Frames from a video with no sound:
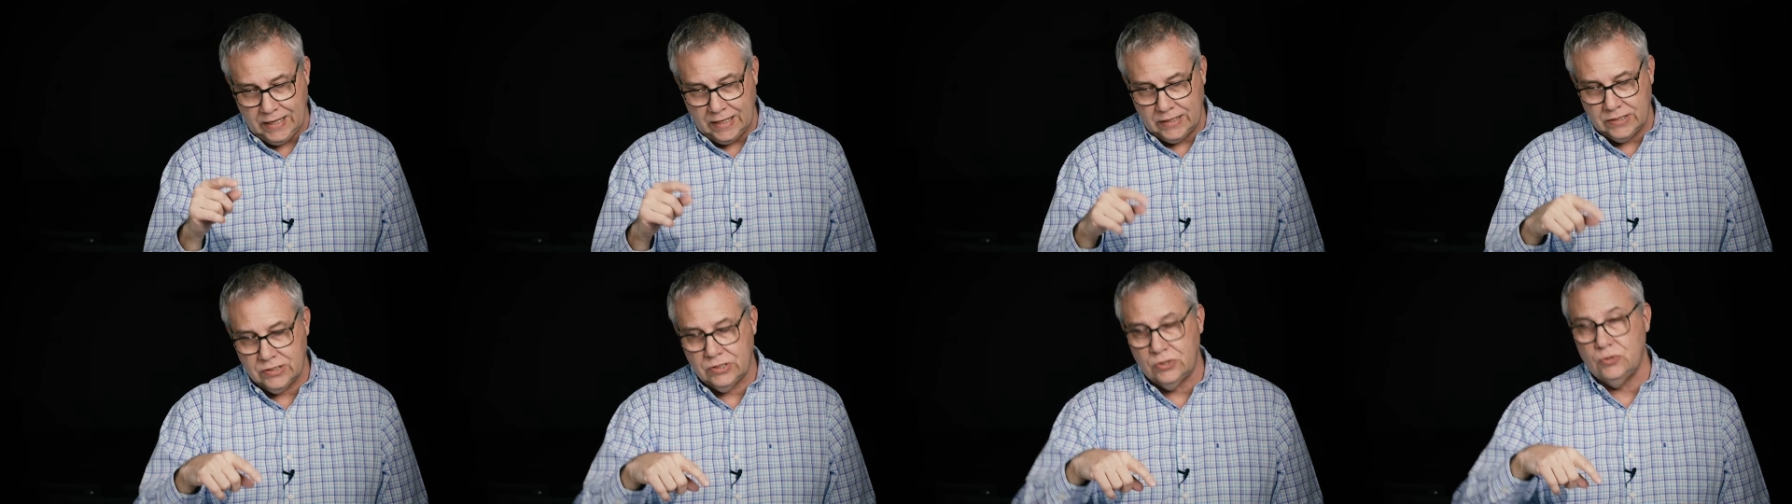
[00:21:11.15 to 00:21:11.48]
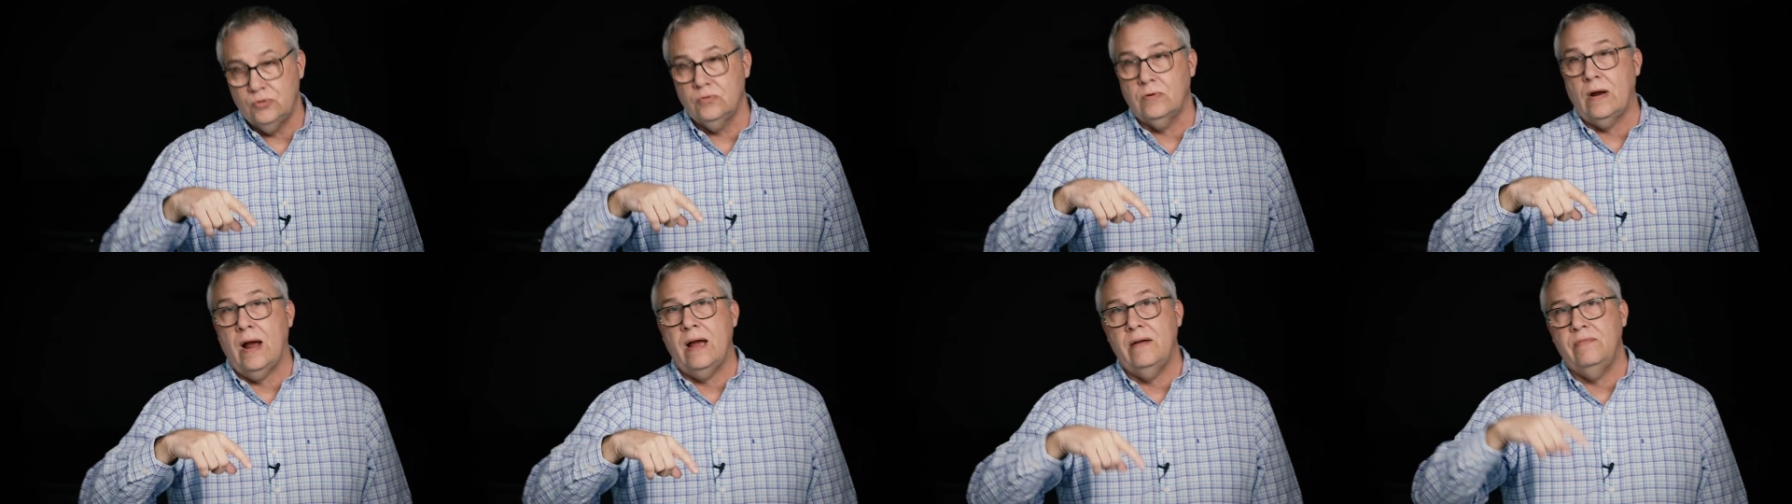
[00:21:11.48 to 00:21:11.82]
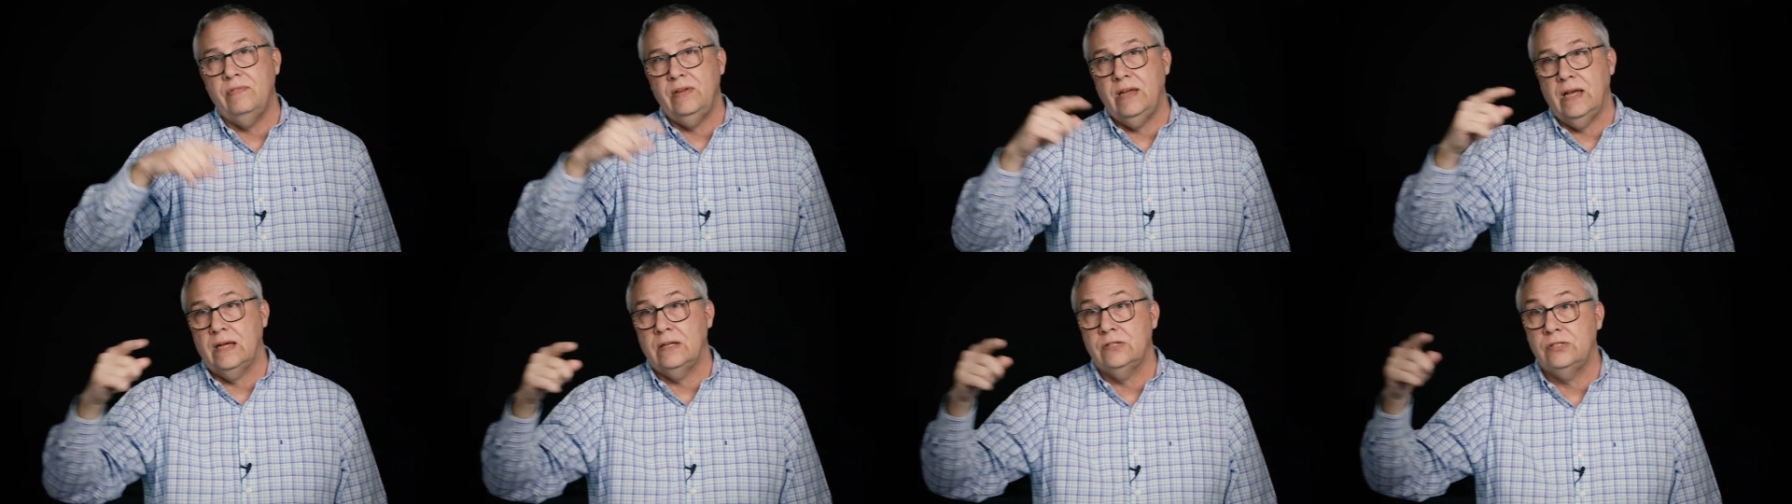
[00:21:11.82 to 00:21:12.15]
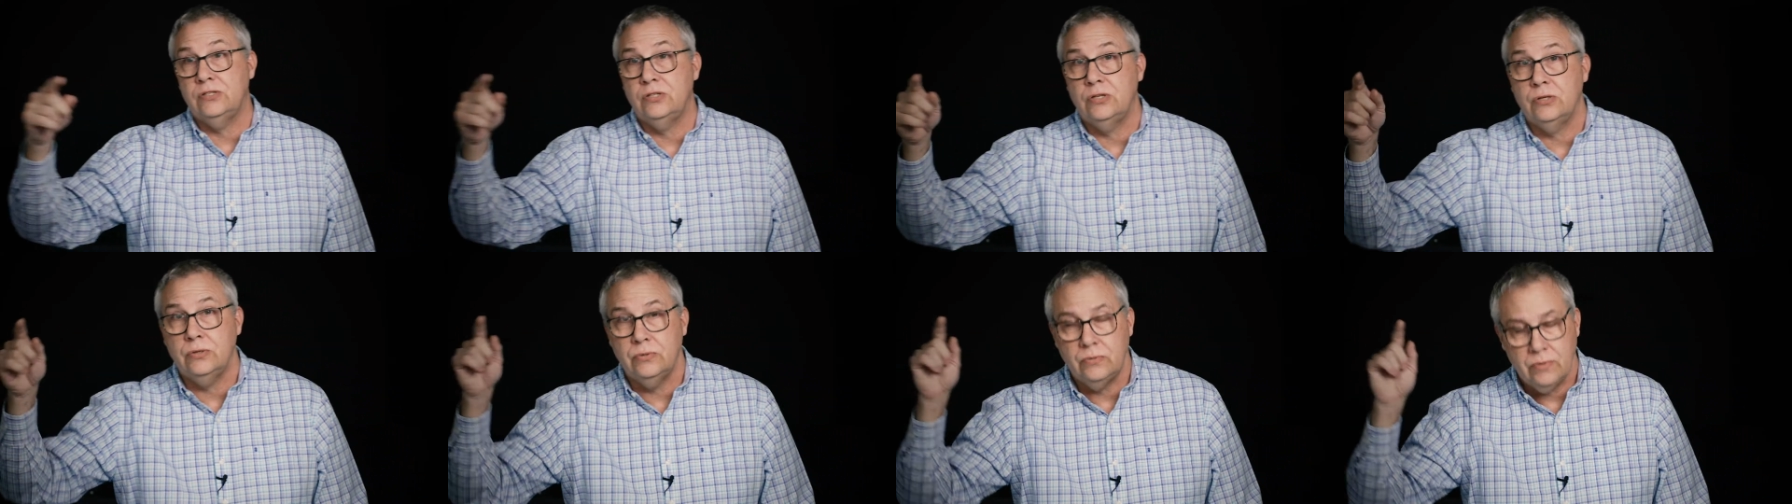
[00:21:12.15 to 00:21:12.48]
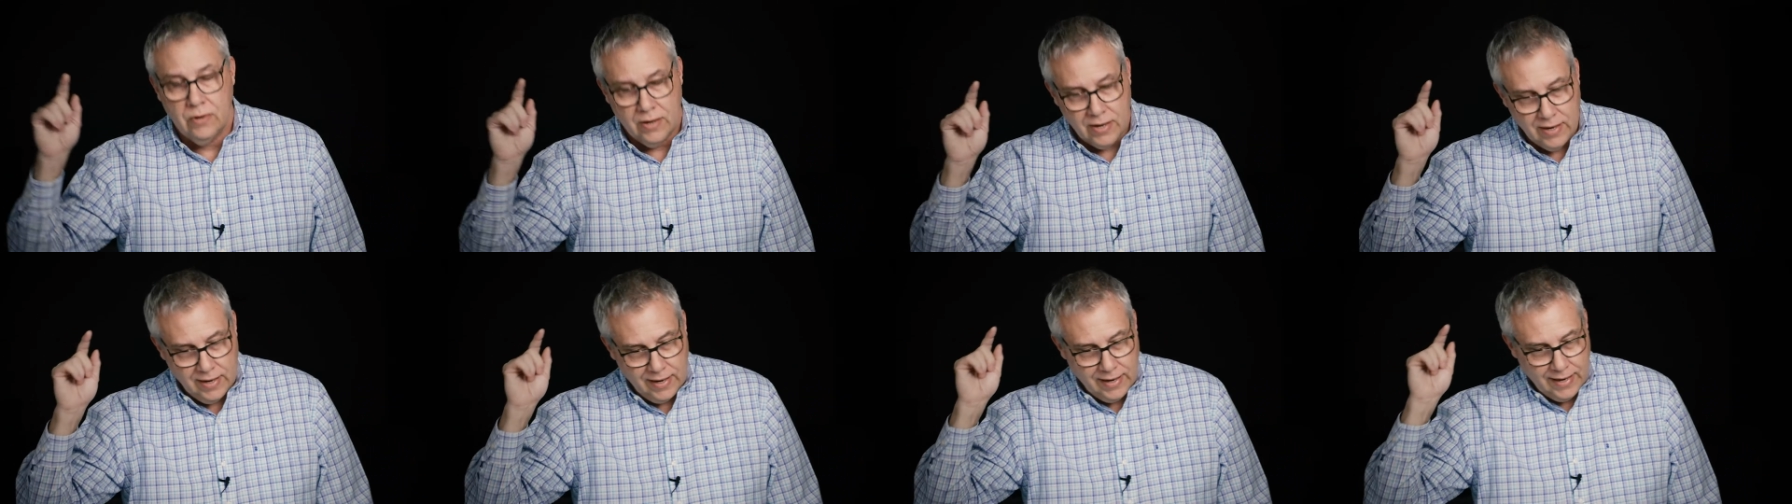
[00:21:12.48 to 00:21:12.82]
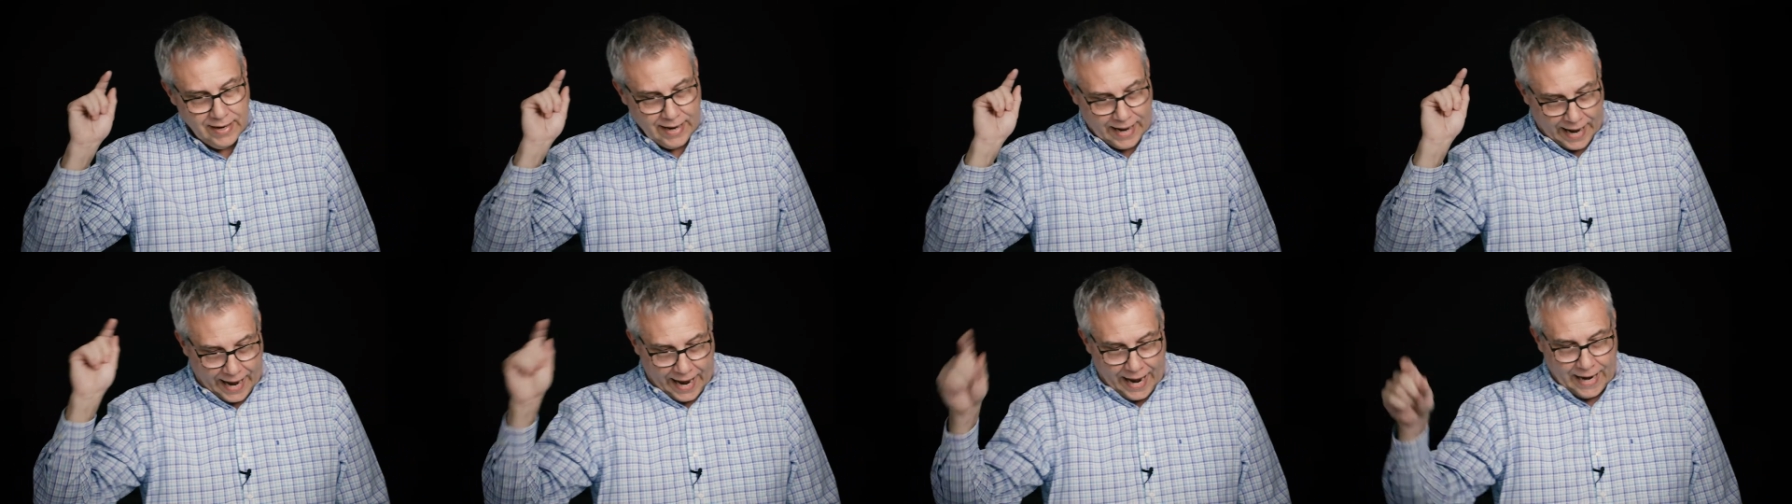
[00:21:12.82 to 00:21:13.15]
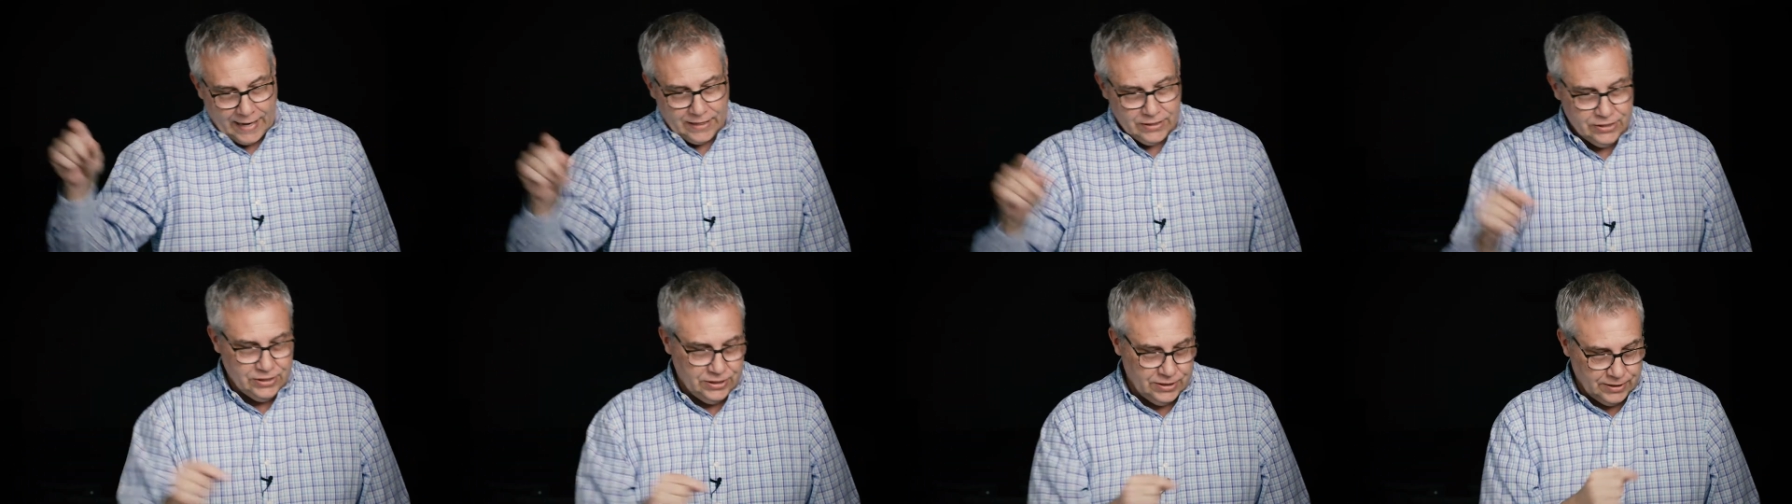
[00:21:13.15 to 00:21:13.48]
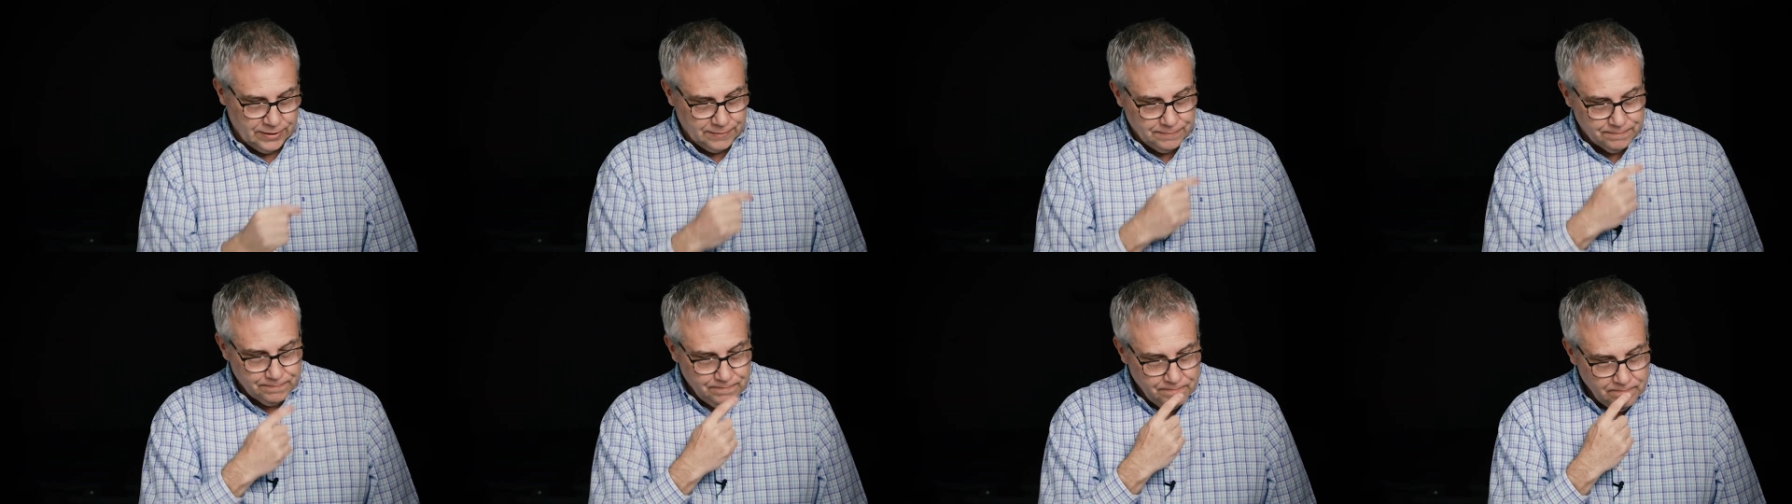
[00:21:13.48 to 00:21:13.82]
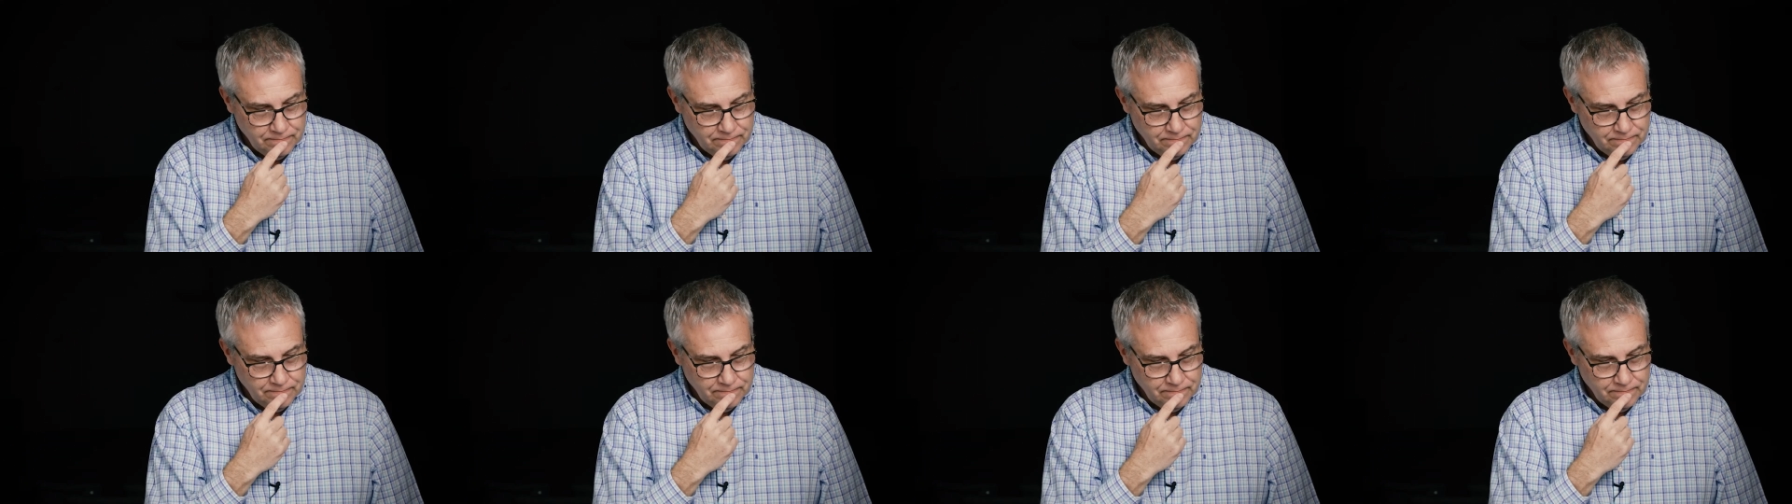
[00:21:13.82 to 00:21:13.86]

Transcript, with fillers: it's driving us to action.